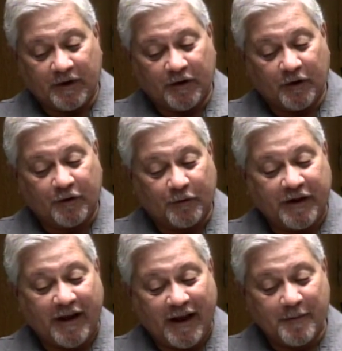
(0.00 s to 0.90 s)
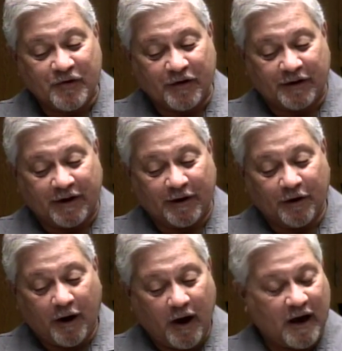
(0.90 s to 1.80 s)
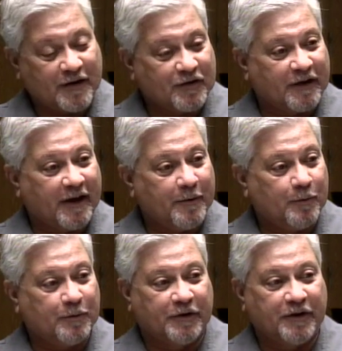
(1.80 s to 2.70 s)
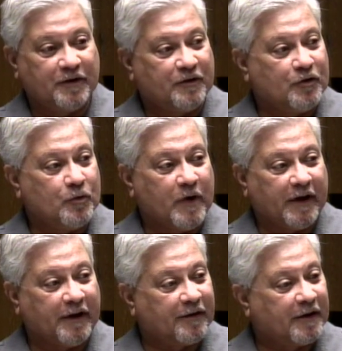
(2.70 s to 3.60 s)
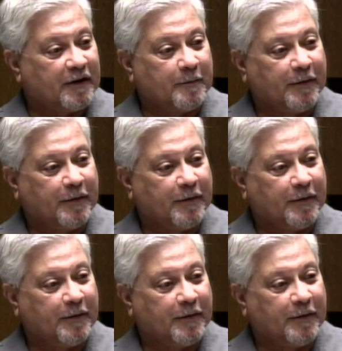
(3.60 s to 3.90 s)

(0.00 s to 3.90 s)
the 3 games that they lost, they didn't do anything.